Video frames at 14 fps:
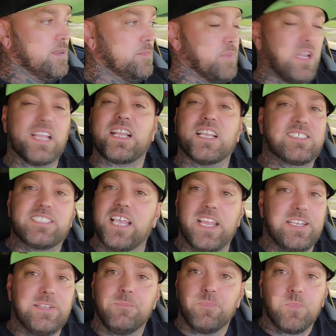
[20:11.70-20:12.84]
But like I
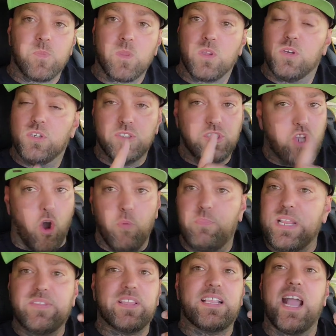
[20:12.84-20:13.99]
said, don't
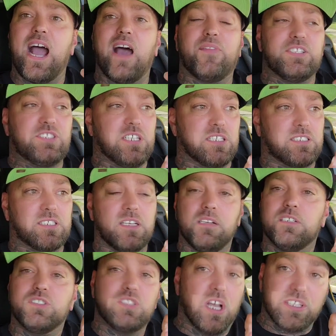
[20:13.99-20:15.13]
be the guy that just
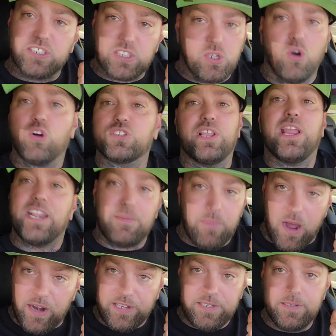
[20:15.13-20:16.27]
doesn't talk to
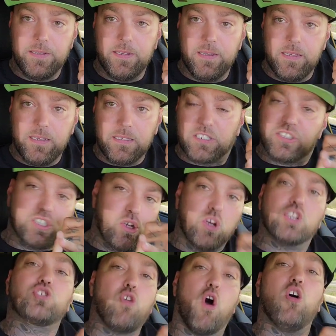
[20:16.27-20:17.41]
anybody, because it's going
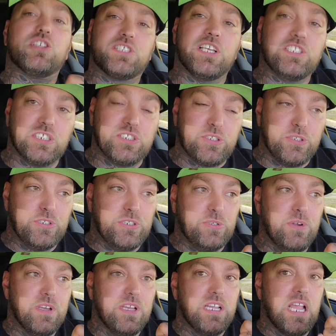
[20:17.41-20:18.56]
to draw attention to you.
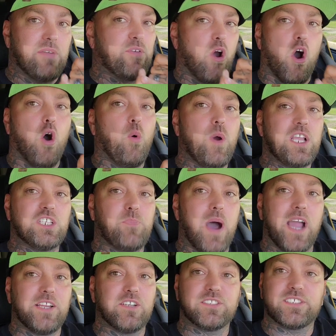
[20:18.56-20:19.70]
If you're always
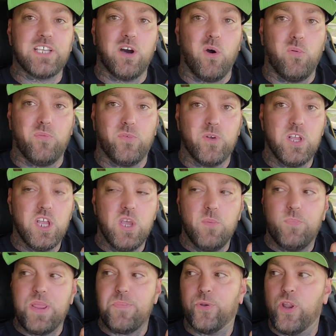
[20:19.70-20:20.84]
by yourself,
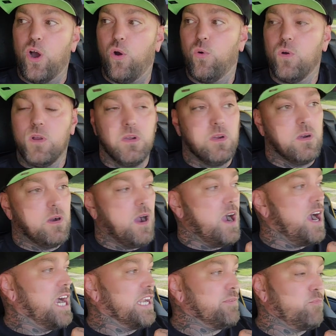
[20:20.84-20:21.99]
people know,
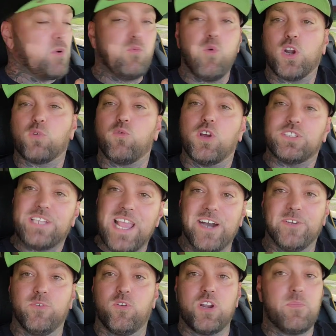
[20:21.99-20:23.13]
all right, if we want to run
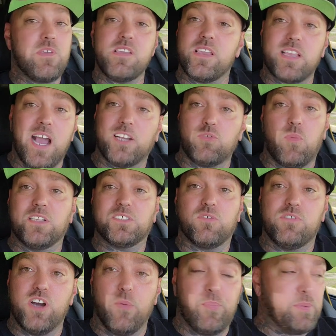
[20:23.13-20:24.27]
down on him, he ain't got nobody's
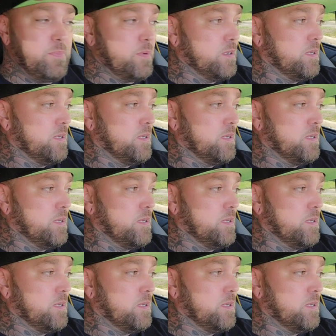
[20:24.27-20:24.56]
going to help him.